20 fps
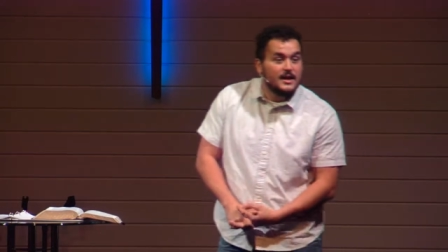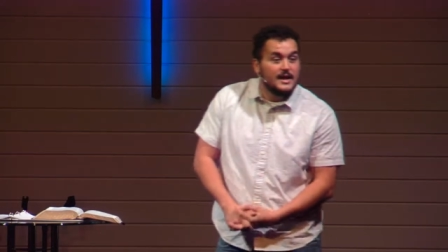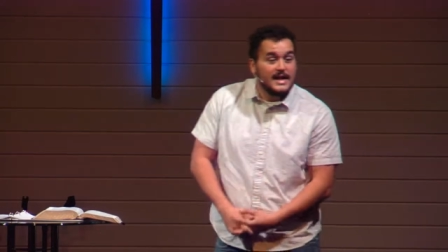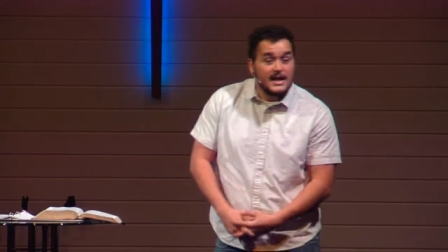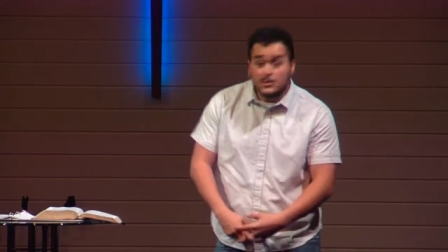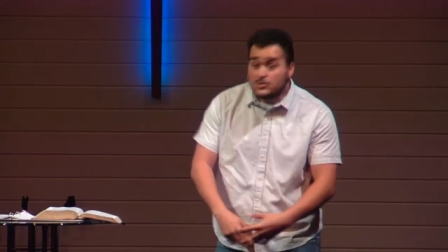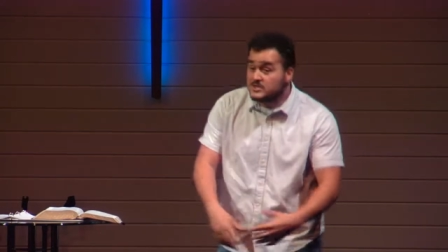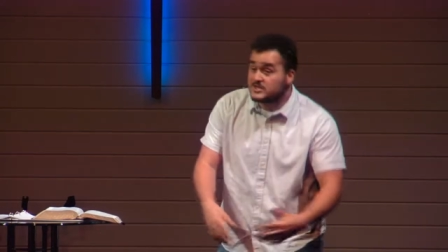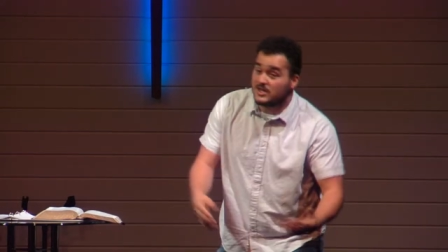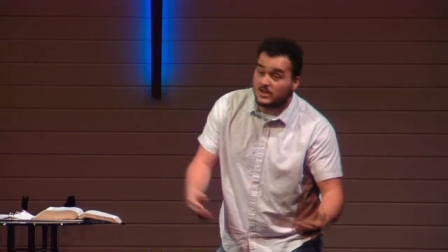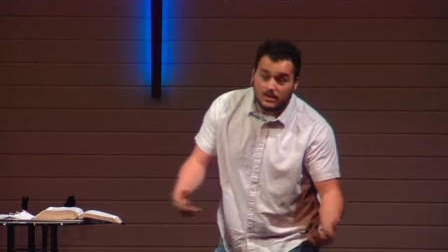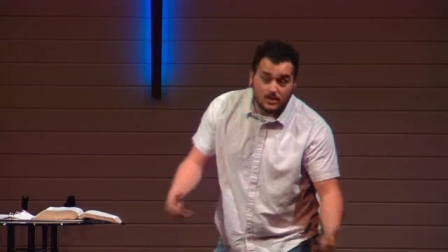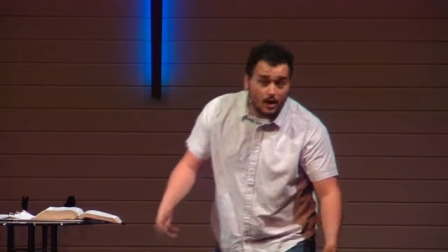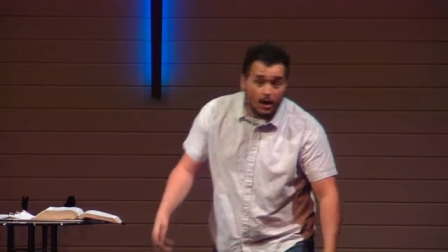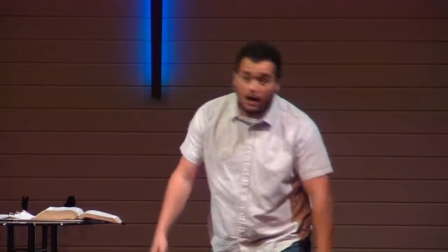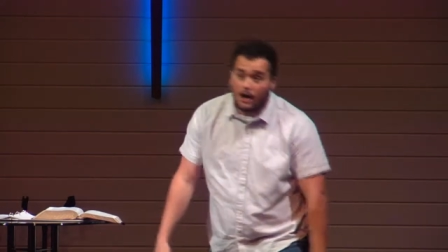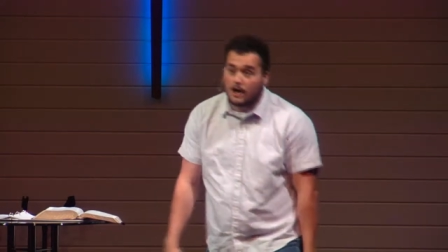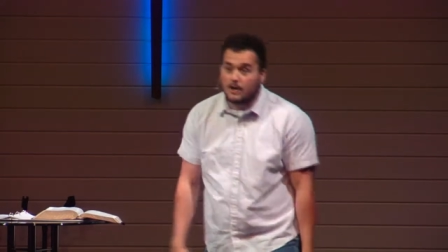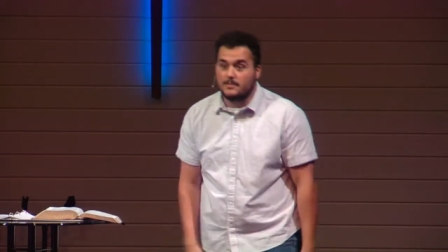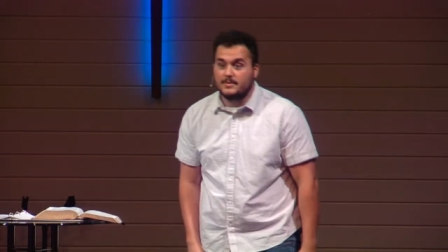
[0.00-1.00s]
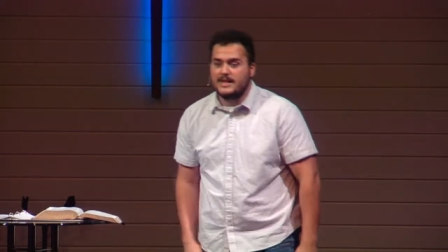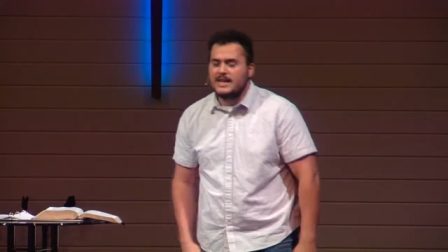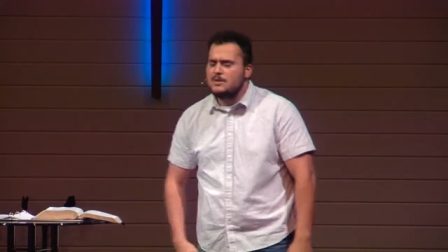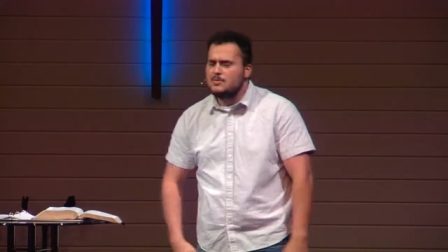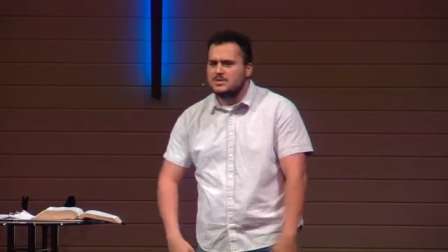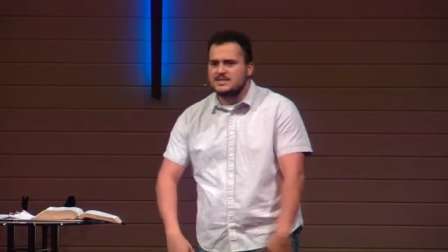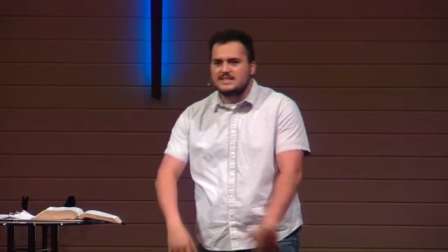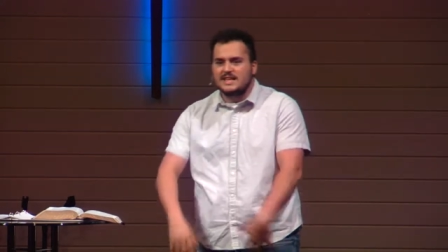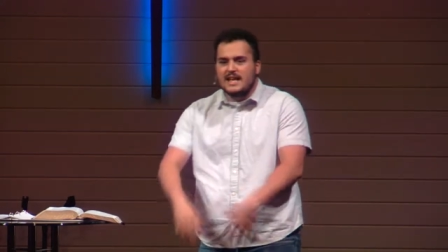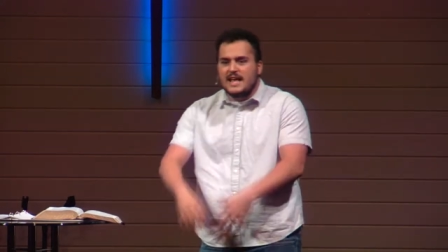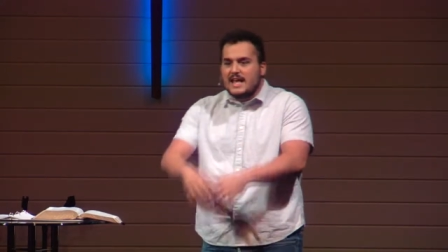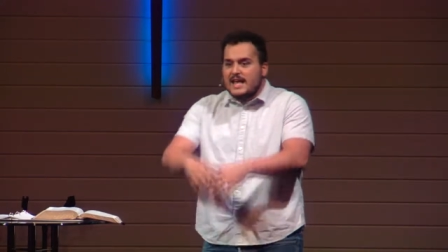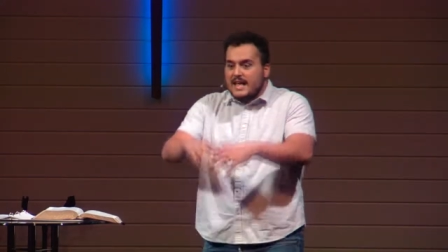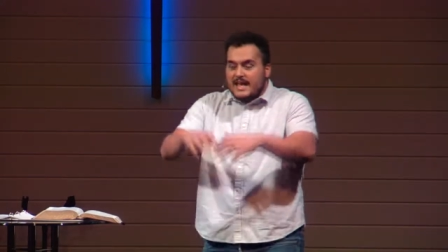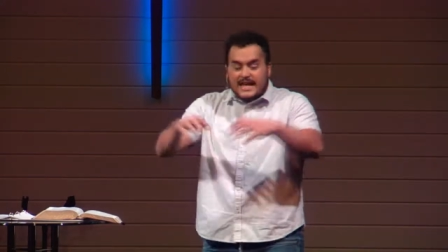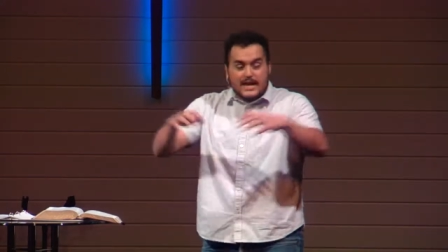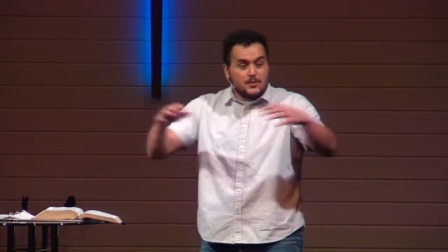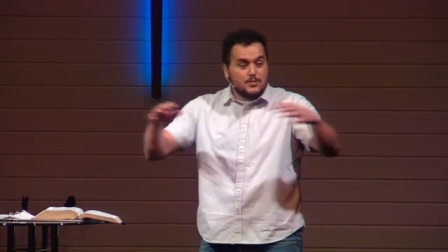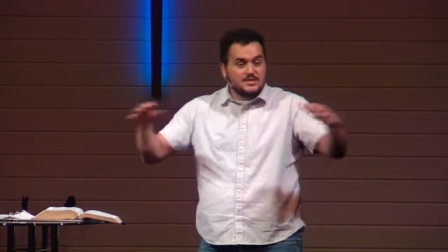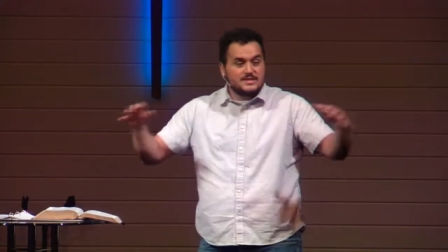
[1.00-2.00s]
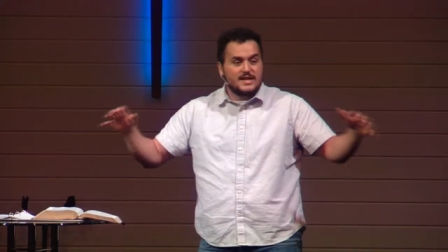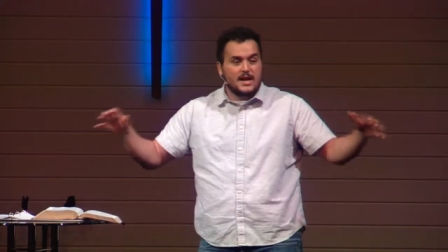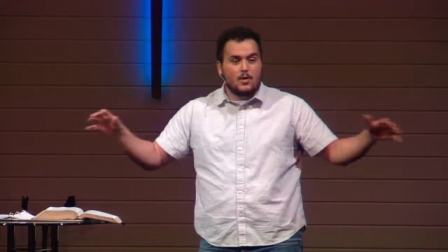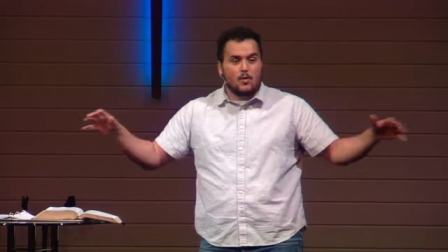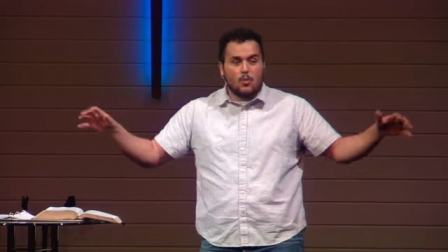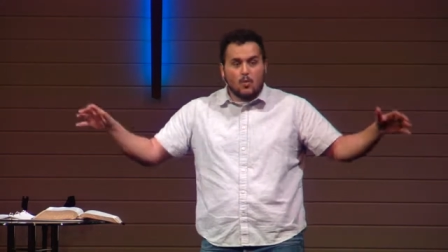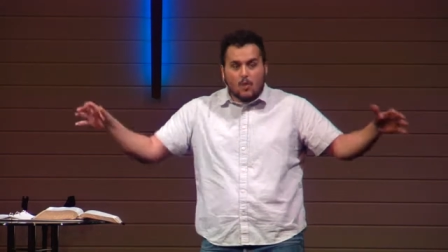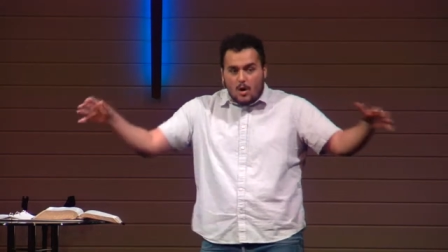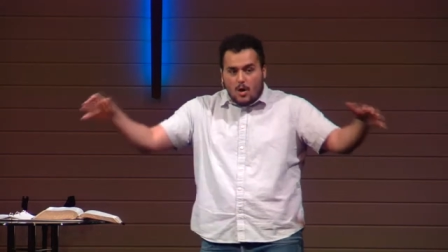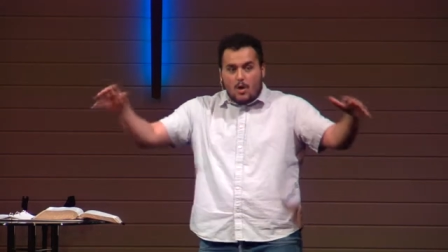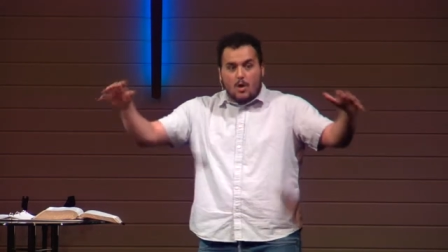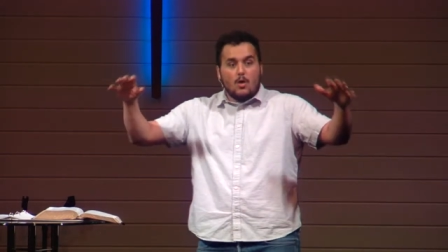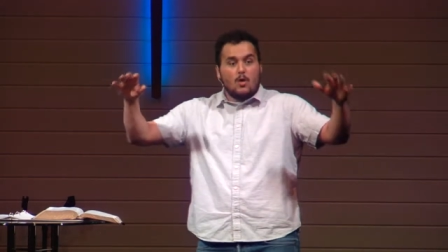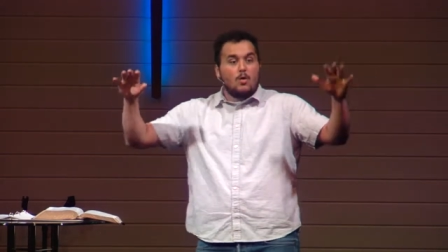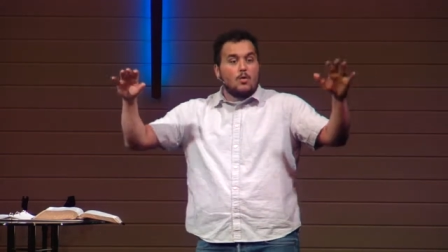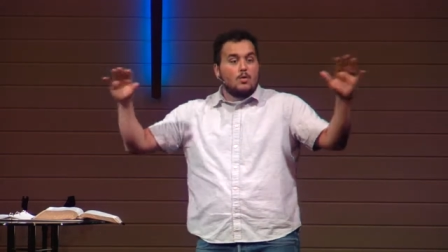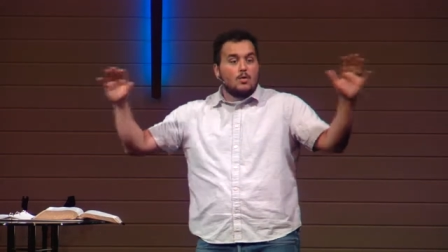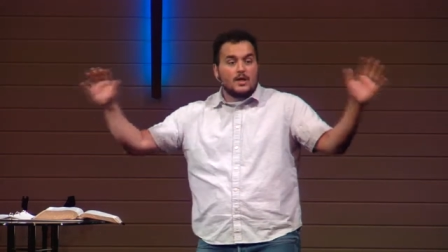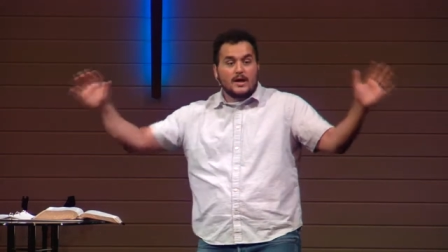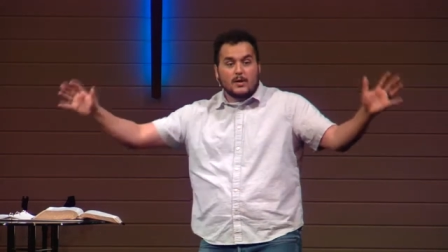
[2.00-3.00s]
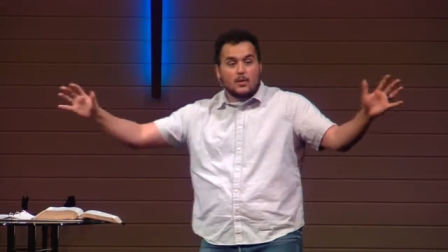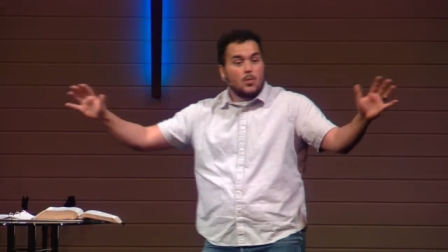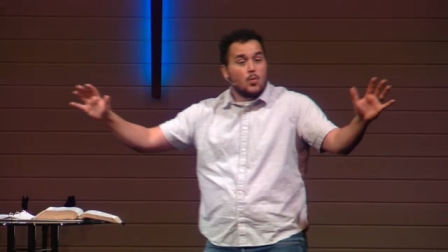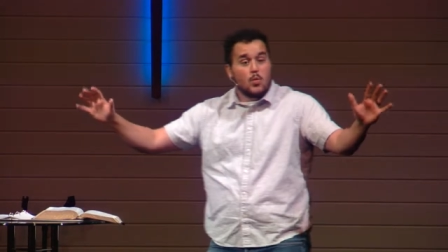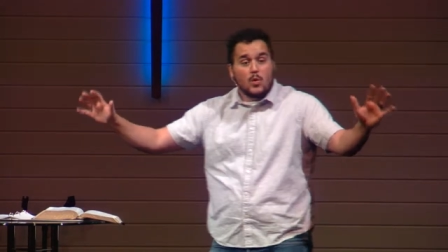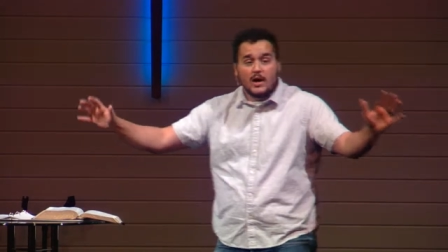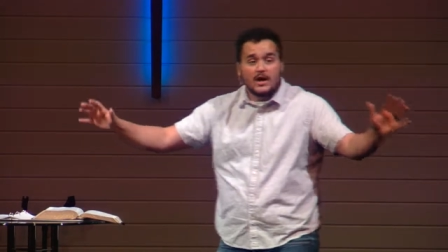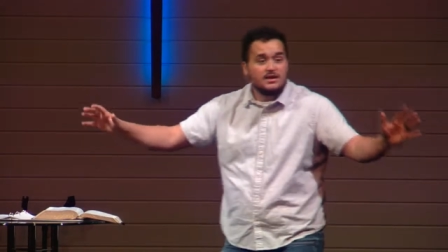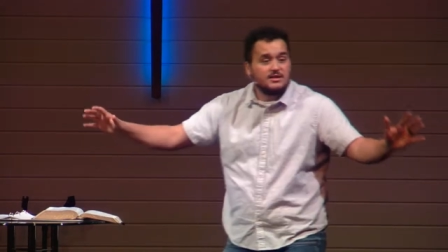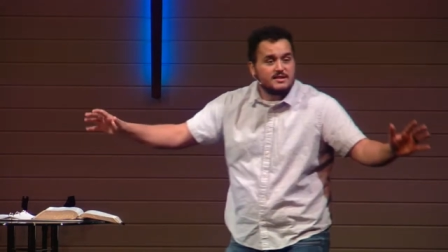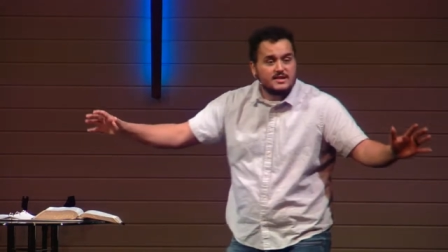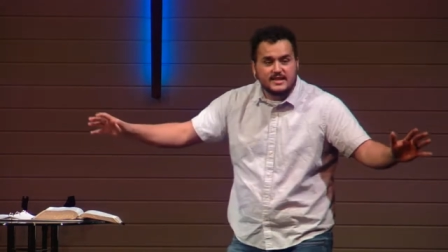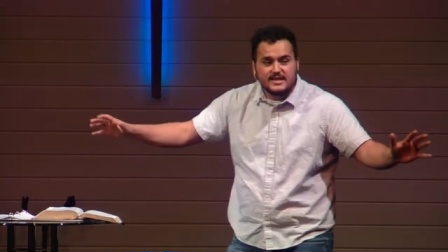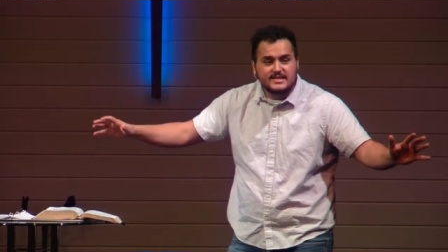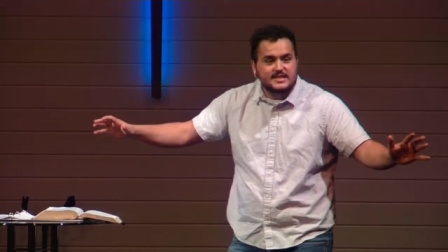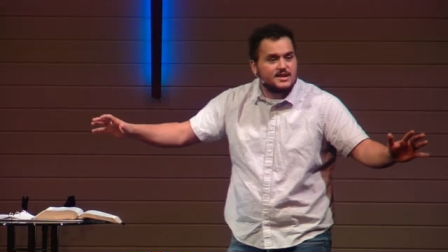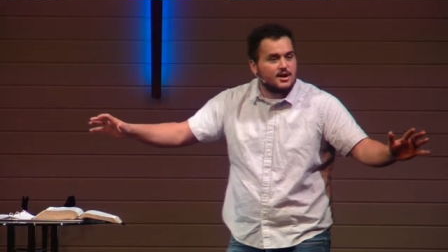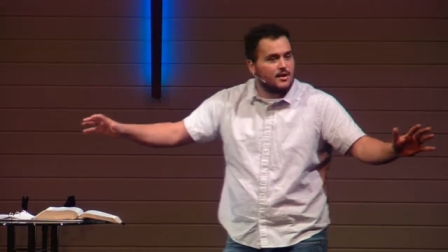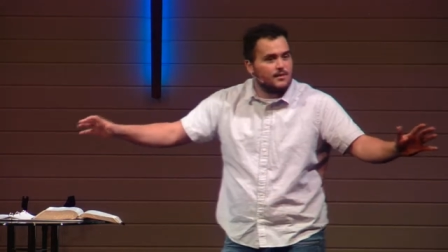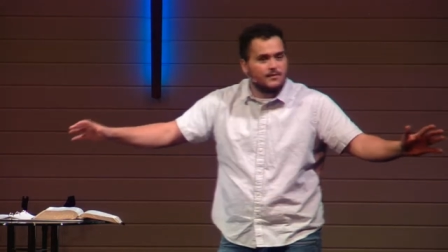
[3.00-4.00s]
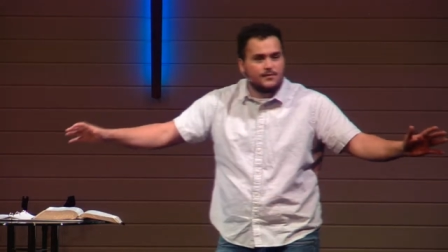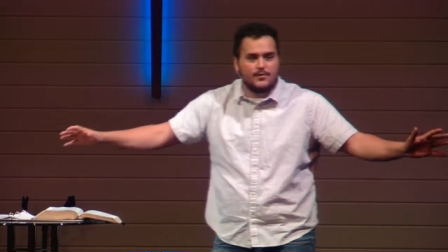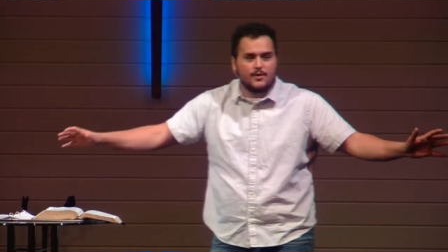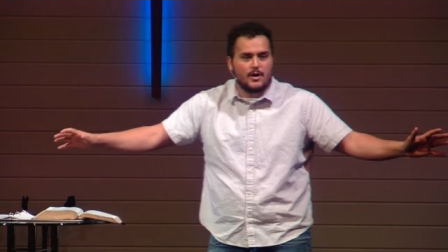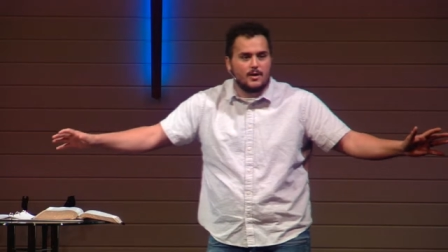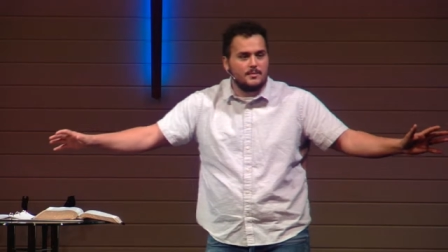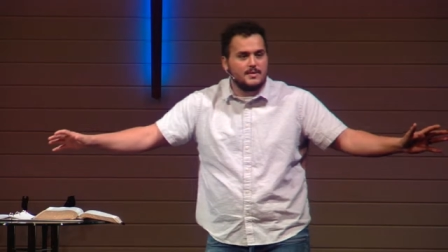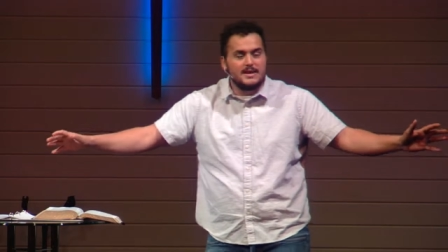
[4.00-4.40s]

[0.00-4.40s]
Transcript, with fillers: he was alarmed. He was, he was like, whoa, like where did this come from?